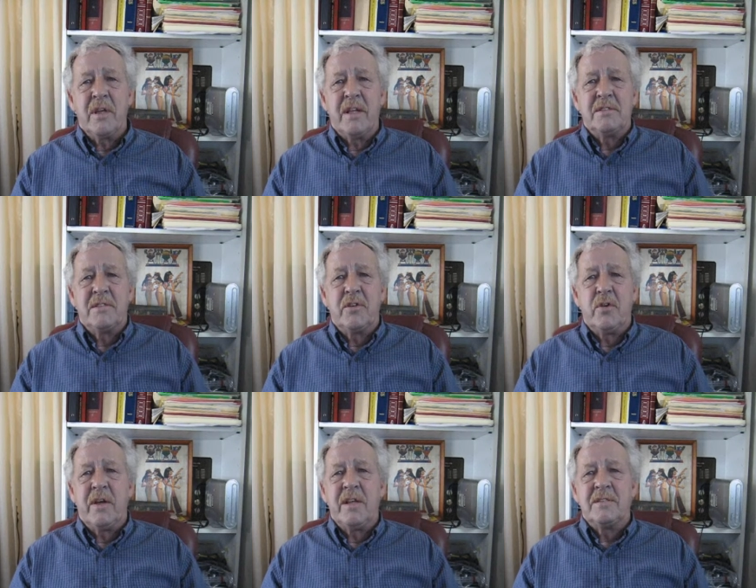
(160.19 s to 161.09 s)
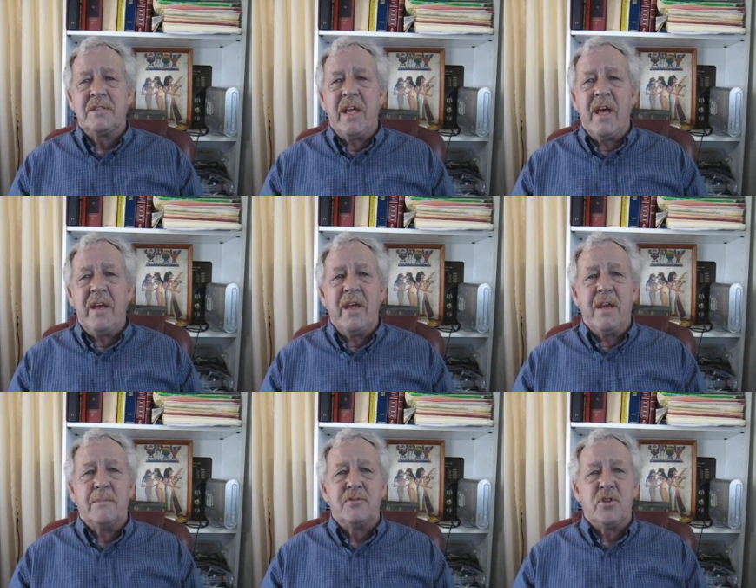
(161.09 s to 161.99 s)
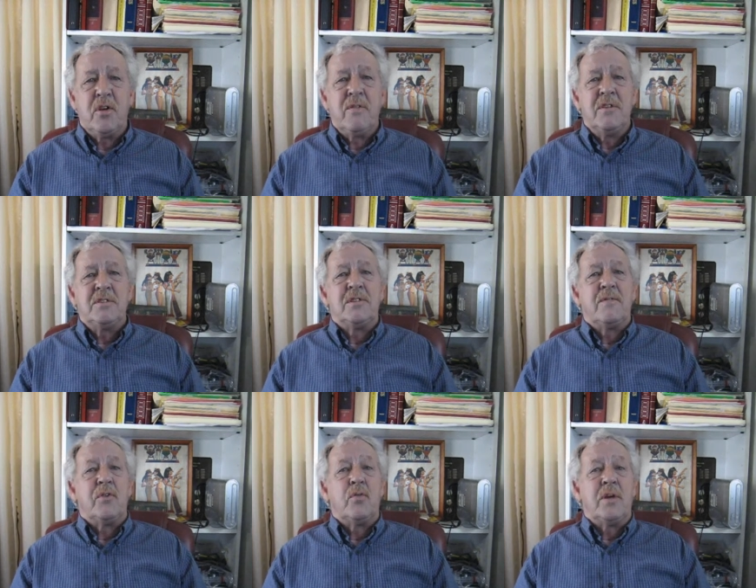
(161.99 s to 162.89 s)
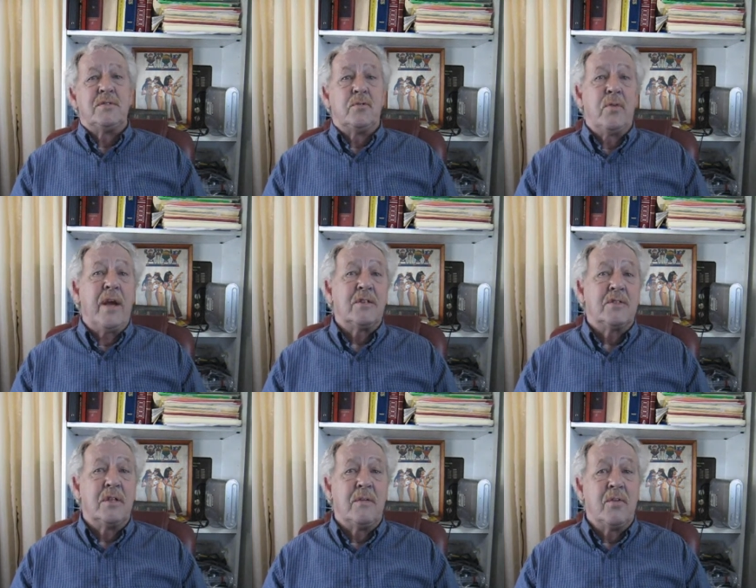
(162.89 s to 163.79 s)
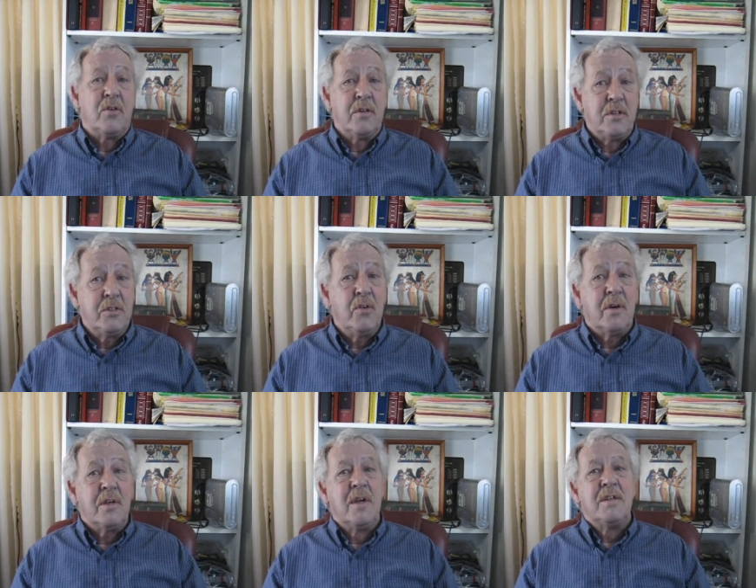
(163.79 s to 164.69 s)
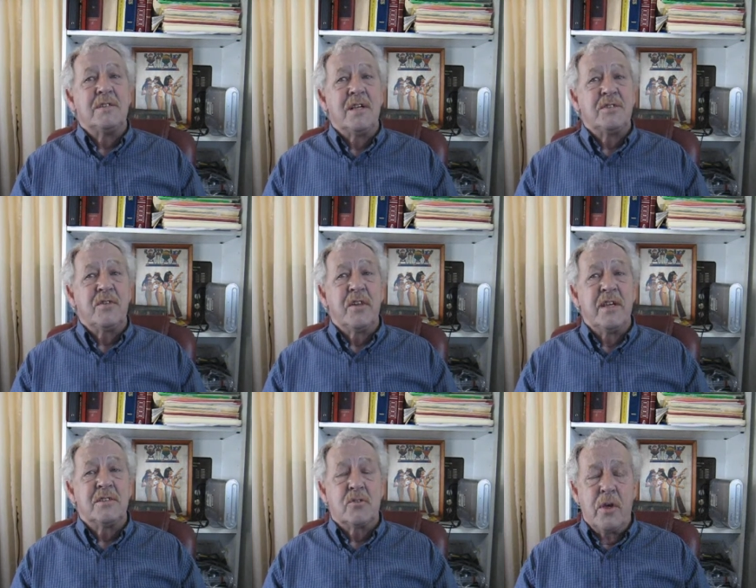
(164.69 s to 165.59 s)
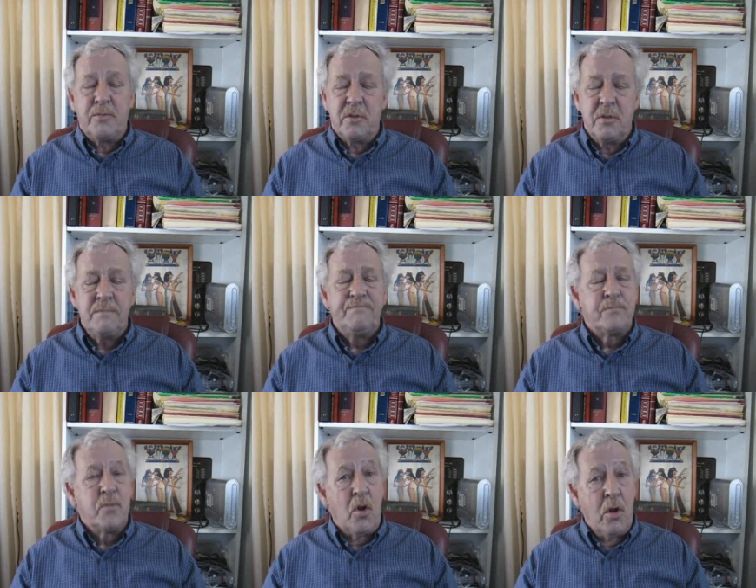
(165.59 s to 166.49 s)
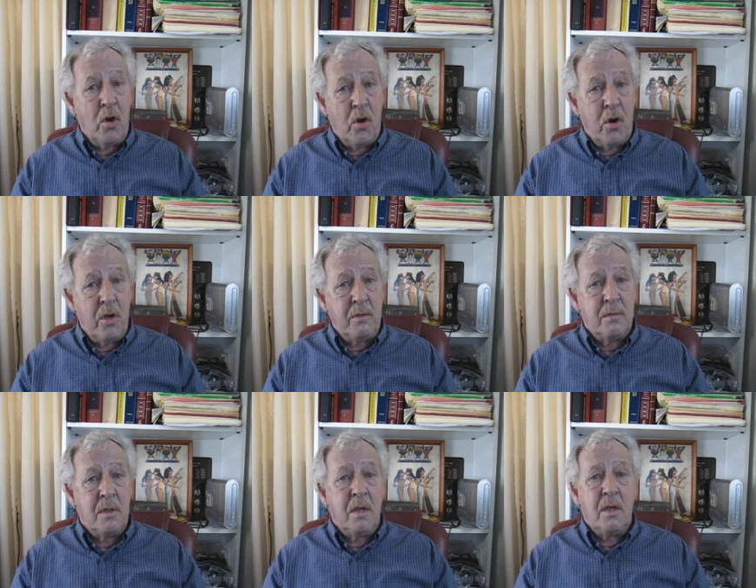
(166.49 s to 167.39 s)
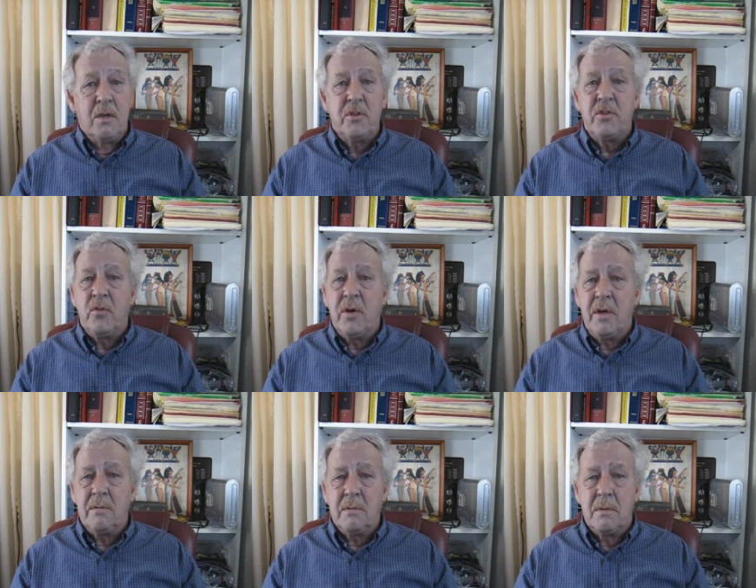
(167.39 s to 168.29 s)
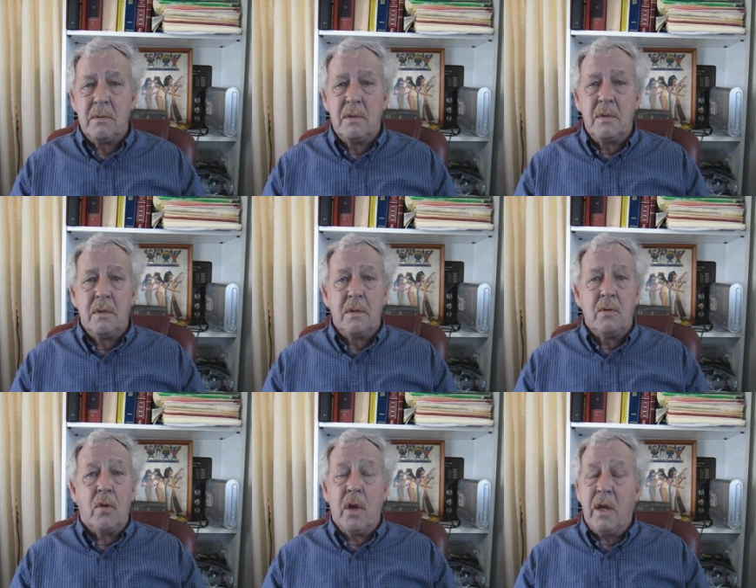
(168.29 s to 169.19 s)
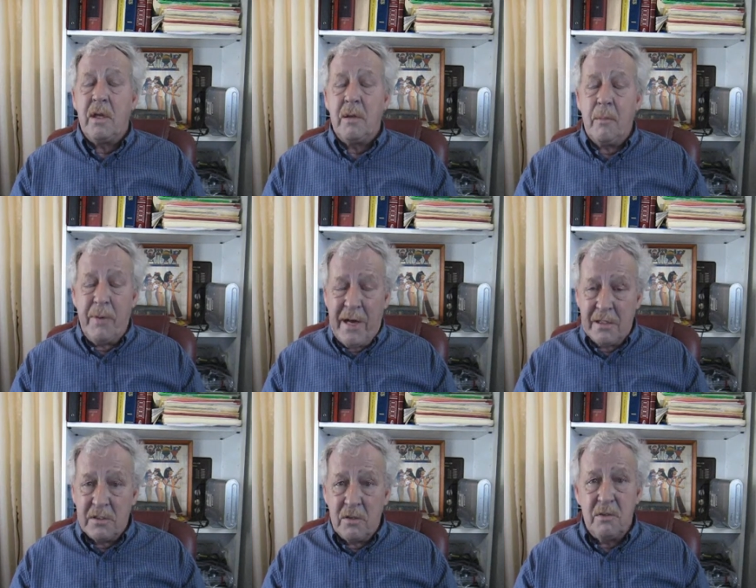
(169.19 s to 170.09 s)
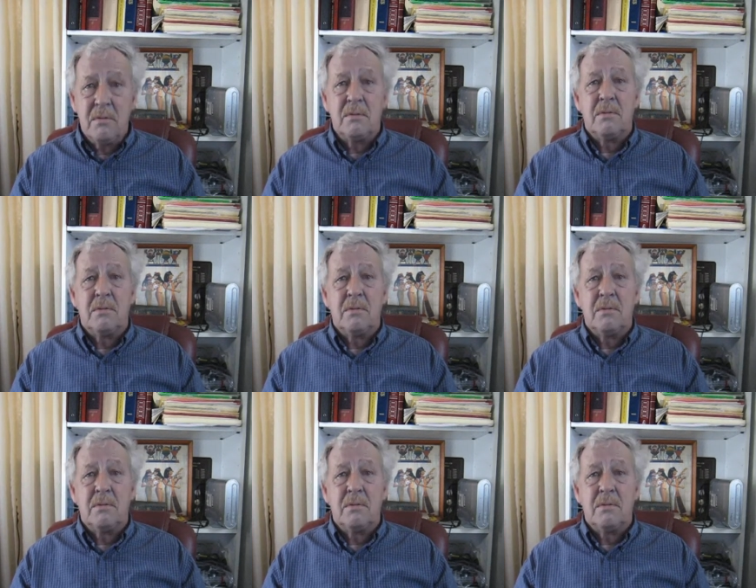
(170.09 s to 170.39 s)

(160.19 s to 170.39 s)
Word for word: instituted instead an observance of the resurrection of Lord Yeshua. Such a thing Scripture, nor Lord Yeshua, nor any apostle